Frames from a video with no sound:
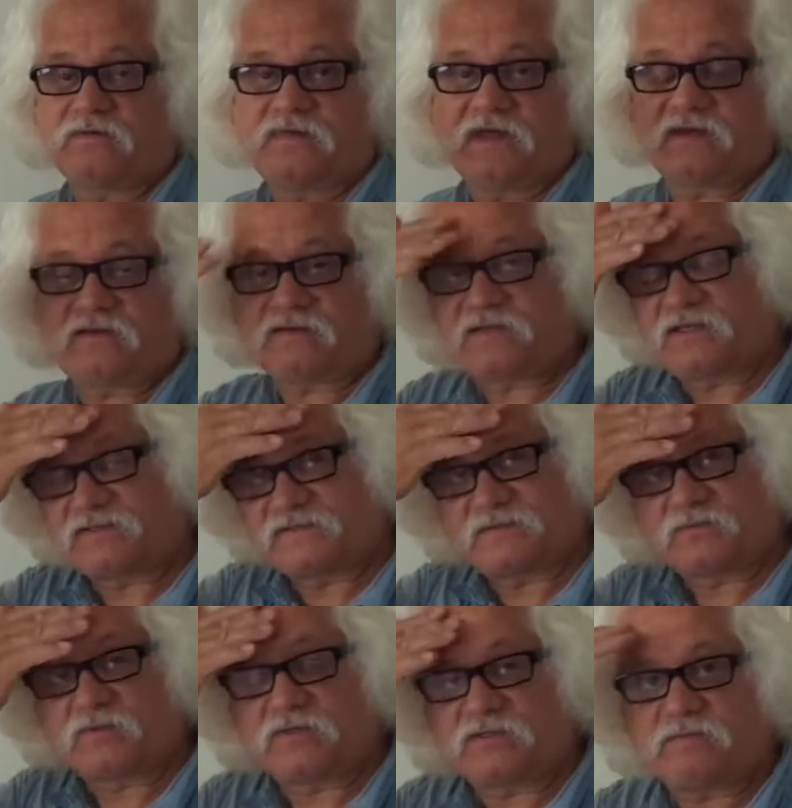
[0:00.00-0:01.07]
That doesn't
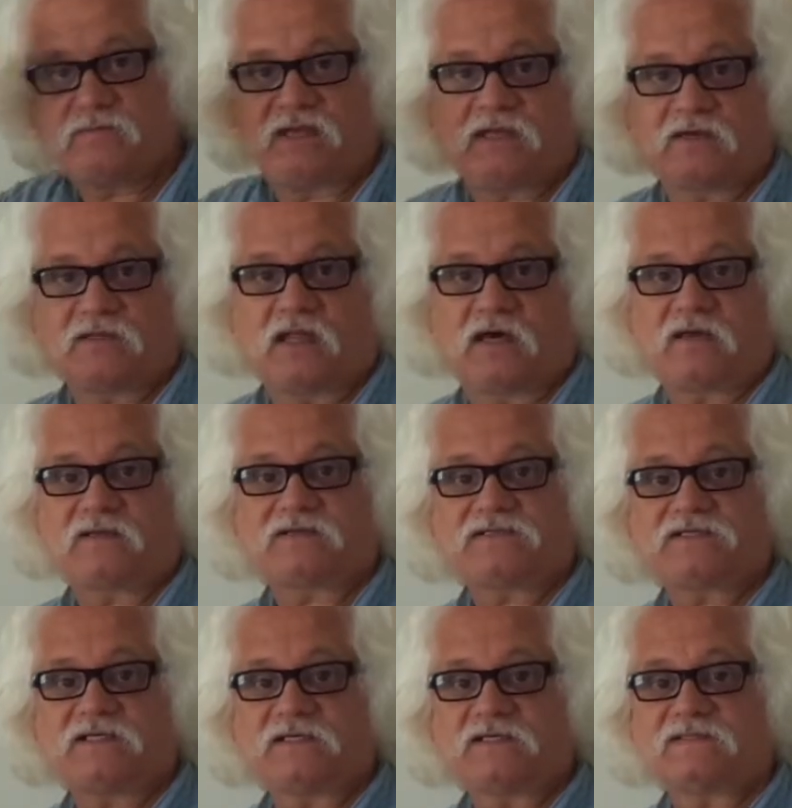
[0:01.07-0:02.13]
really make a lot of
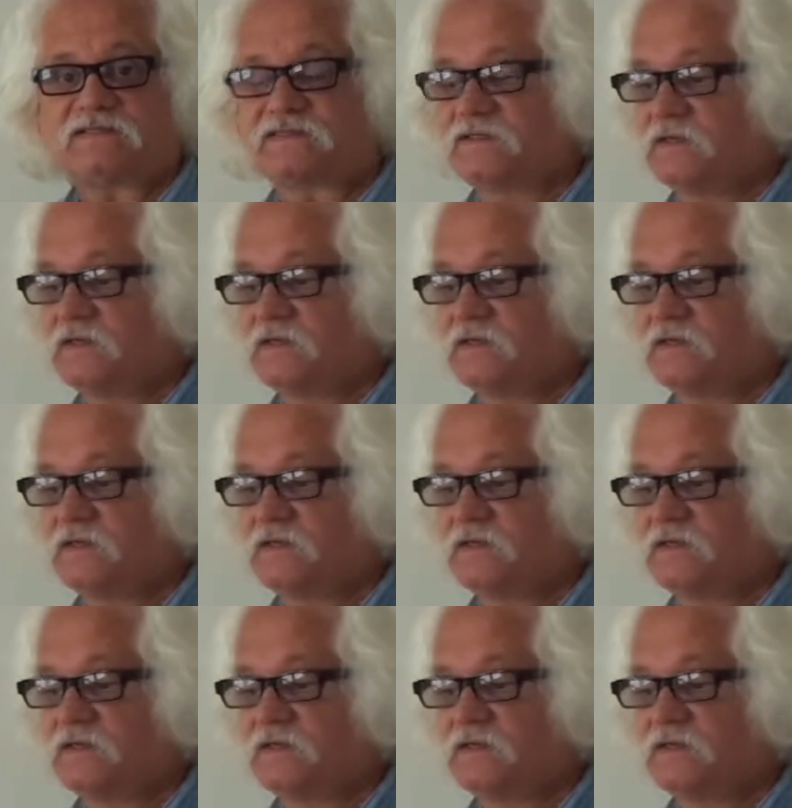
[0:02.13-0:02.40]
sense.